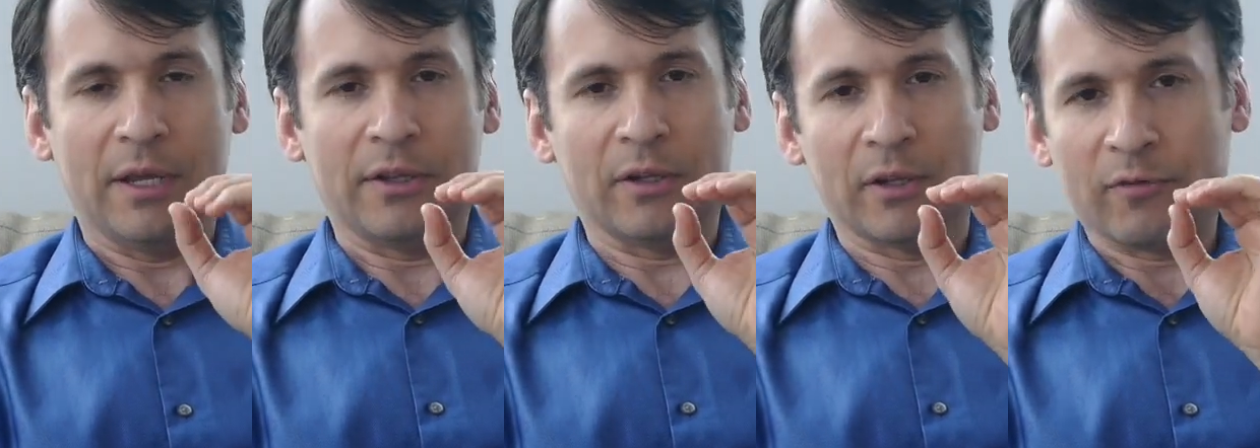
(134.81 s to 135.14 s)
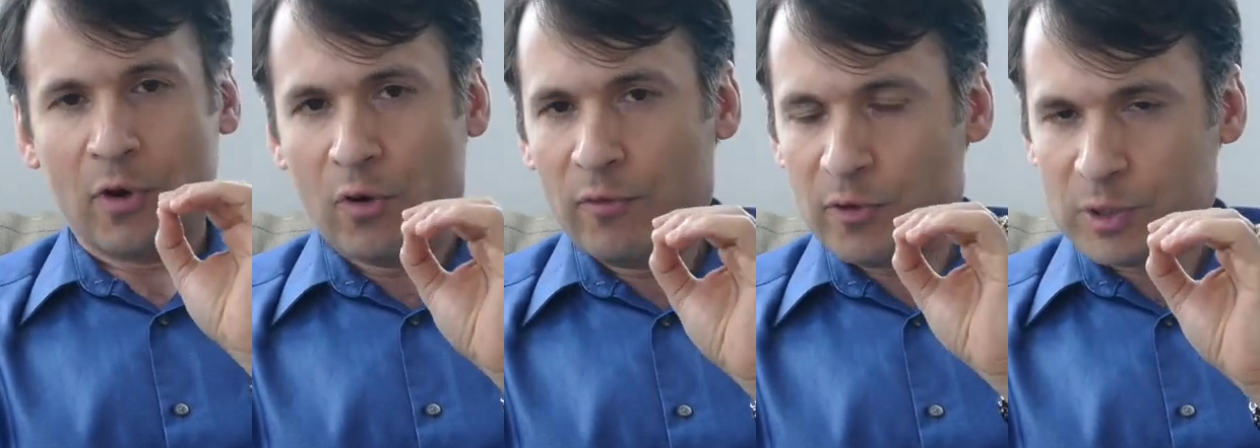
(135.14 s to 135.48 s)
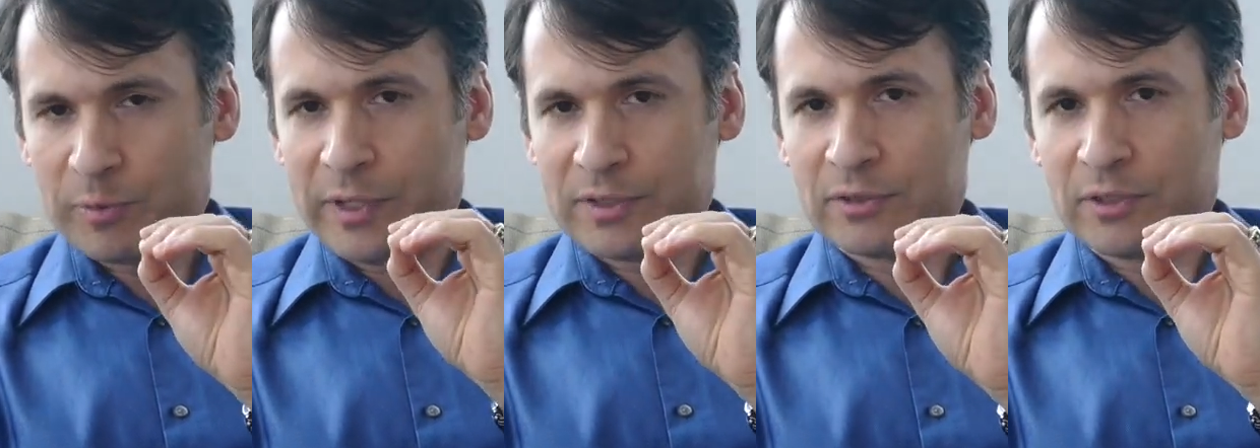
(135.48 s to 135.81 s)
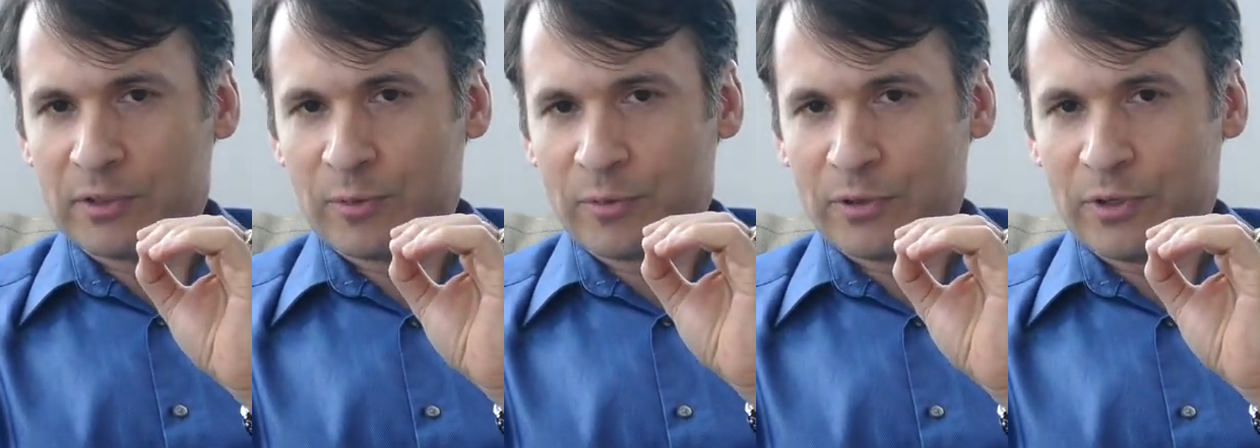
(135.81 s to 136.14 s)
They'll have overspaced that
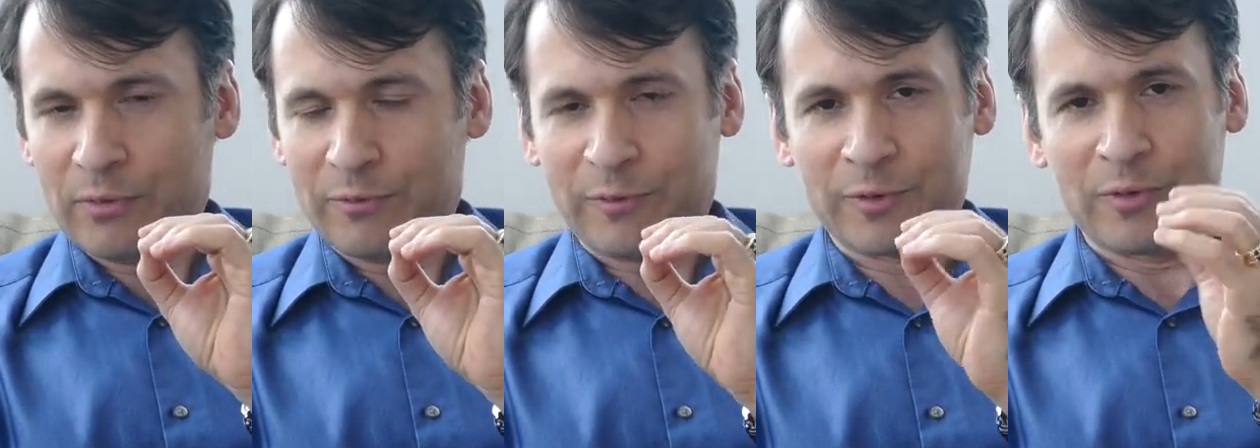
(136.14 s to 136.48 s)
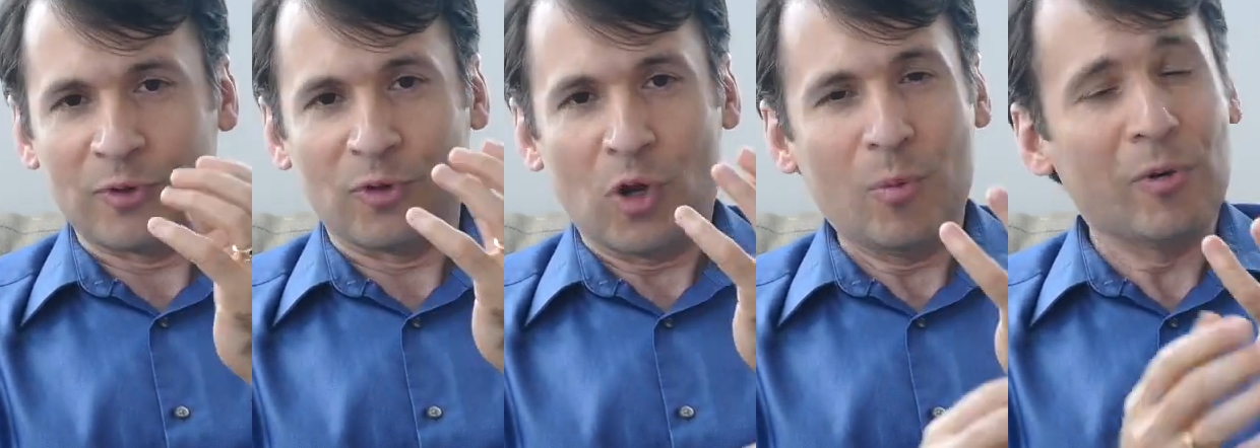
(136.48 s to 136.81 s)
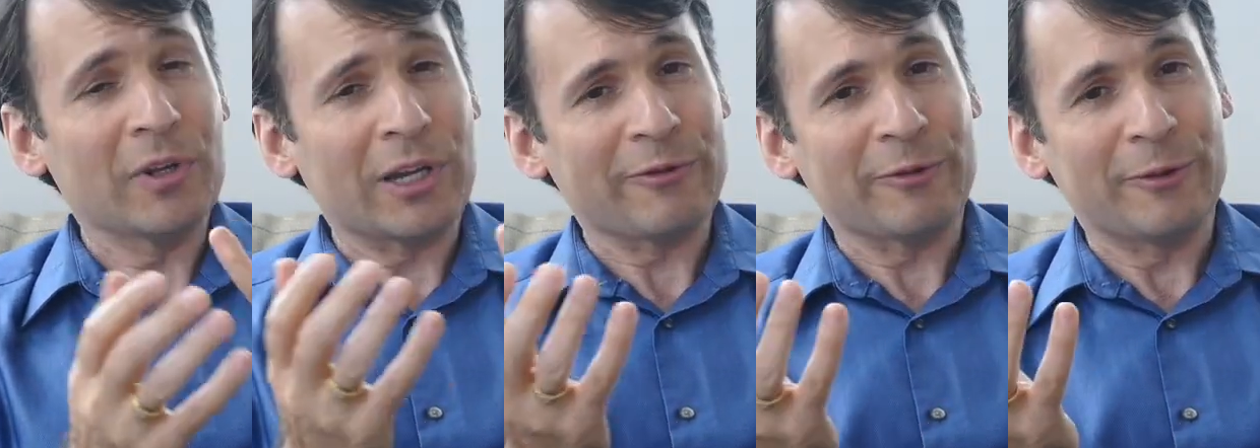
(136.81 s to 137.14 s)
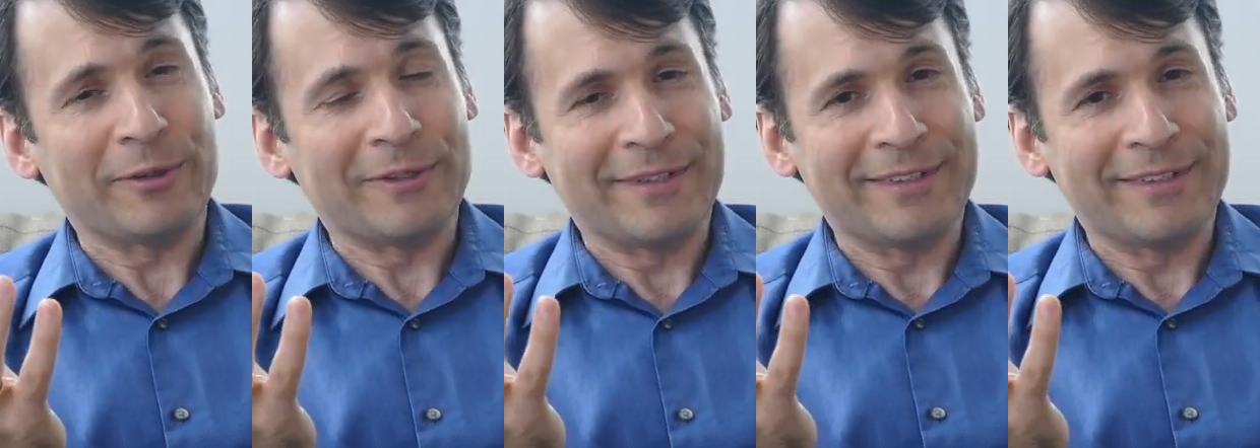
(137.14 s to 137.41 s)
lower note for the noble effort